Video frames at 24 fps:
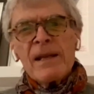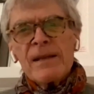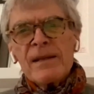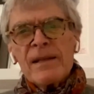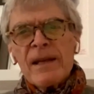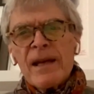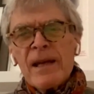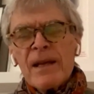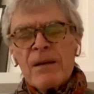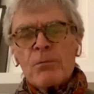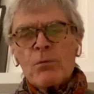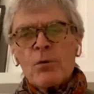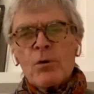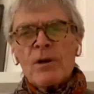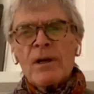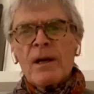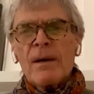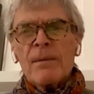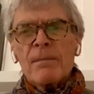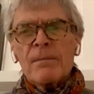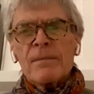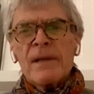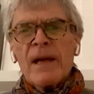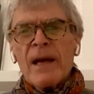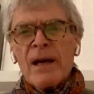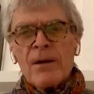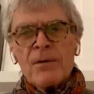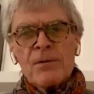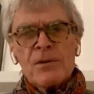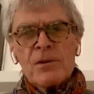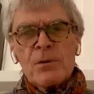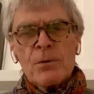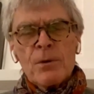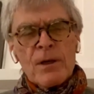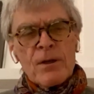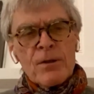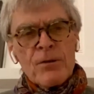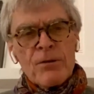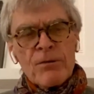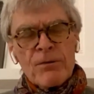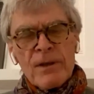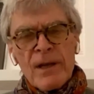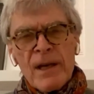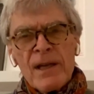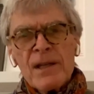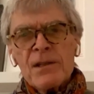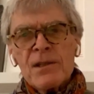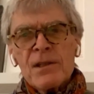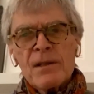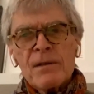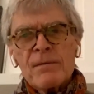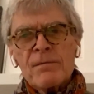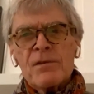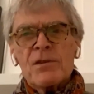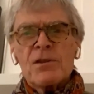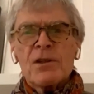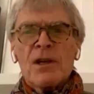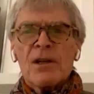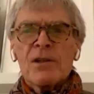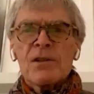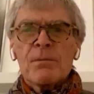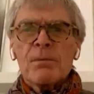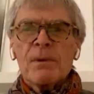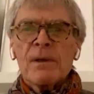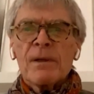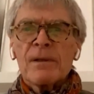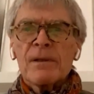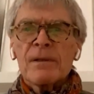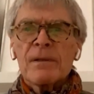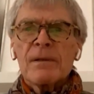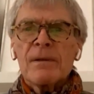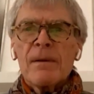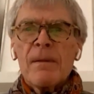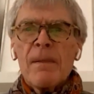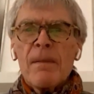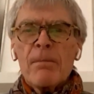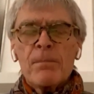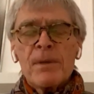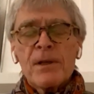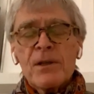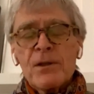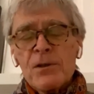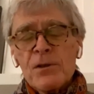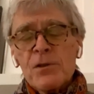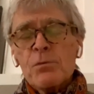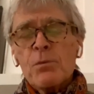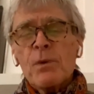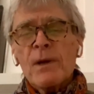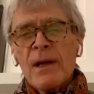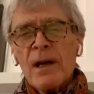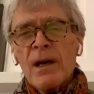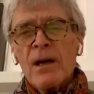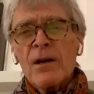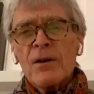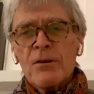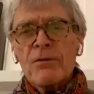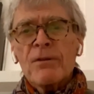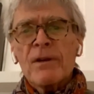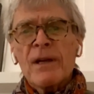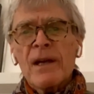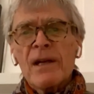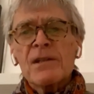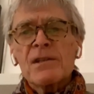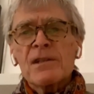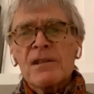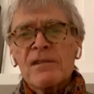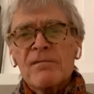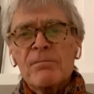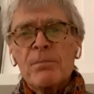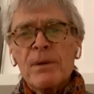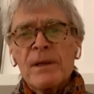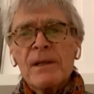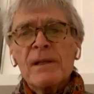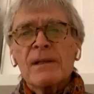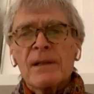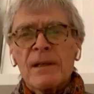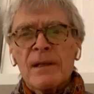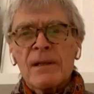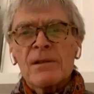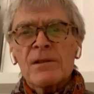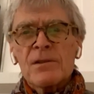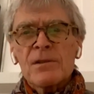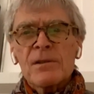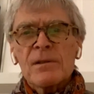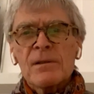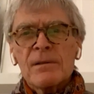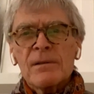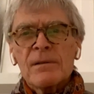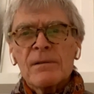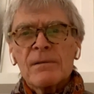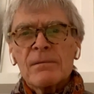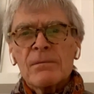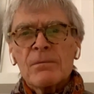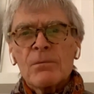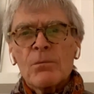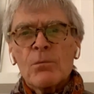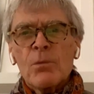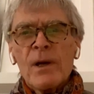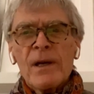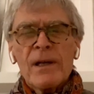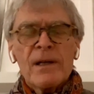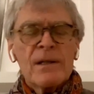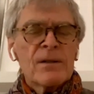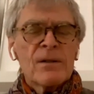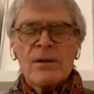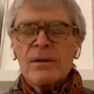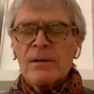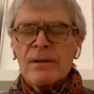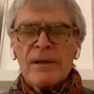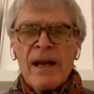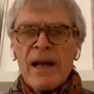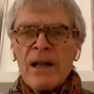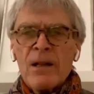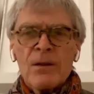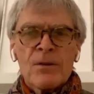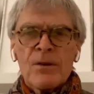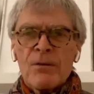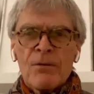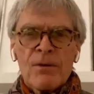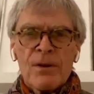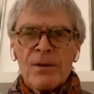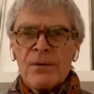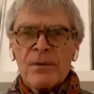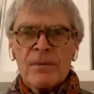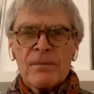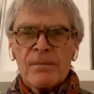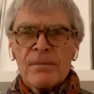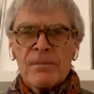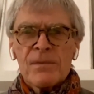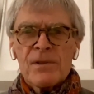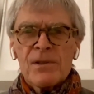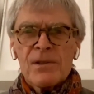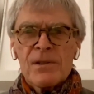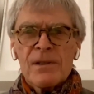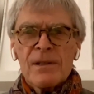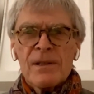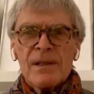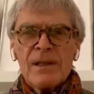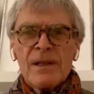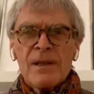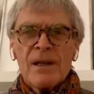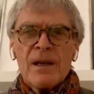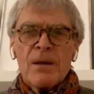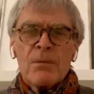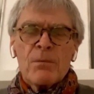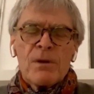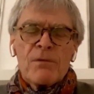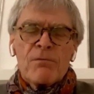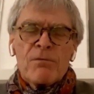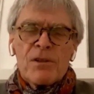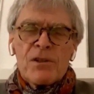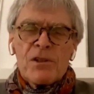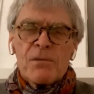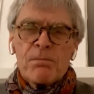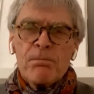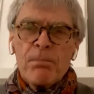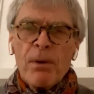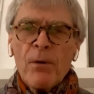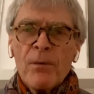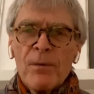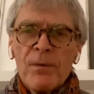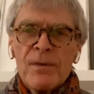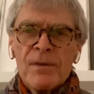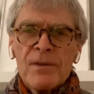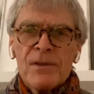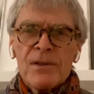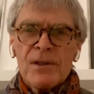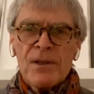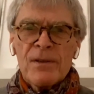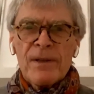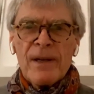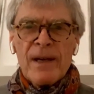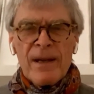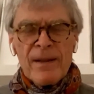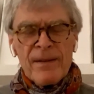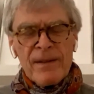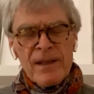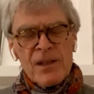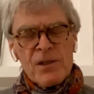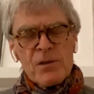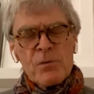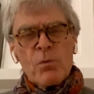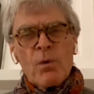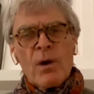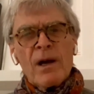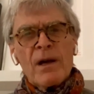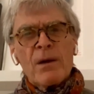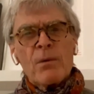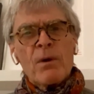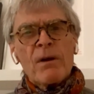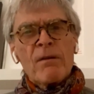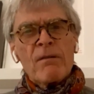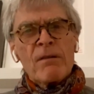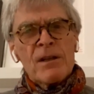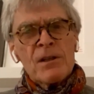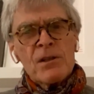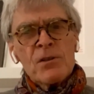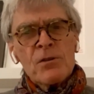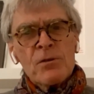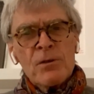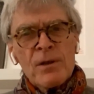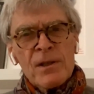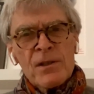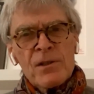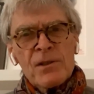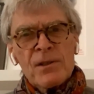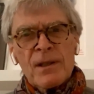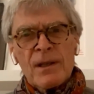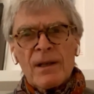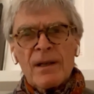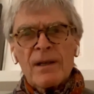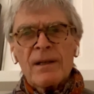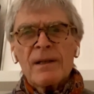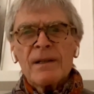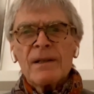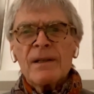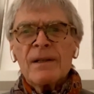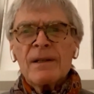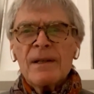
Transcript: in the end, will come down to a creative judgment, because we are creative beings. We're not algorithms, and we respond to that. That's why we're interesting.